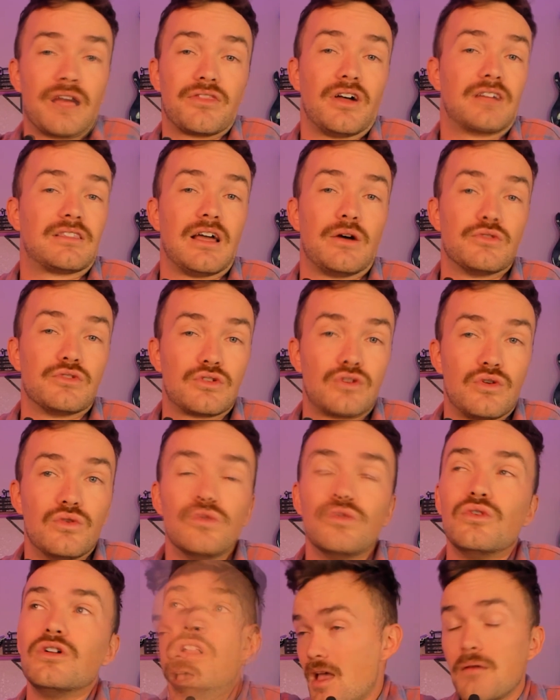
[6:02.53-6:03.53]
I thought that was
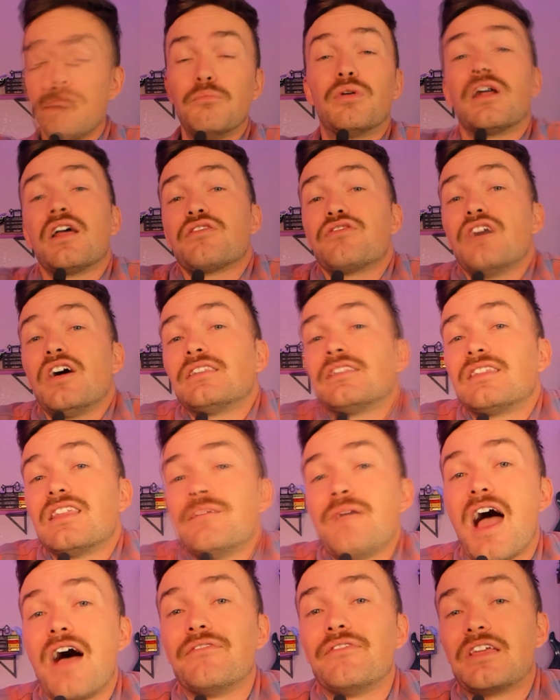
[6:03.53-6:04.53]
cool, but I thought that
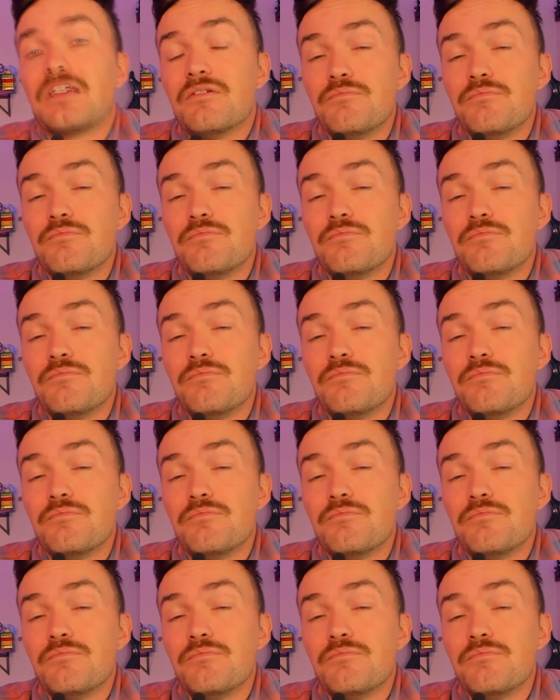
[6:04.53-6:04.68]
them having him